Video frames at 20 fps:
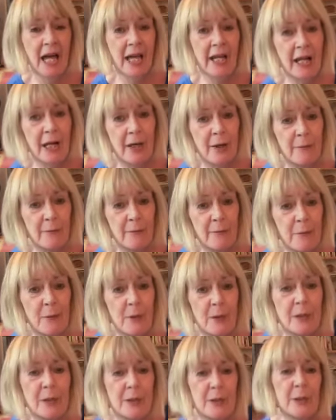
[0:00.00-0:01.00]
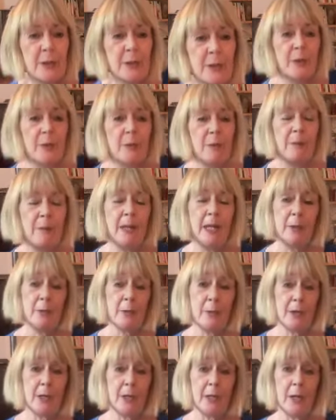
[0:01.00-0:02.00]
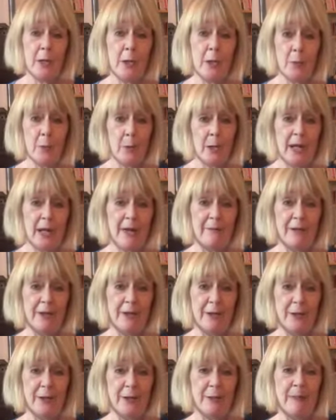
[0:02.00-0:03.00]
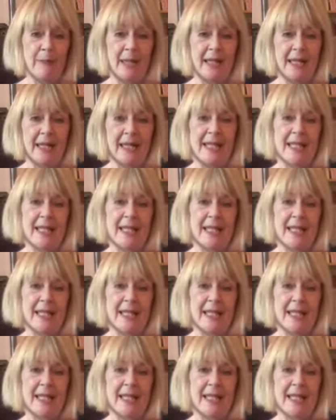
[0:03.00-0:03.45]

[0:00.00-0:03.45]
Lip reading: And I look forward to being with you whenever you can make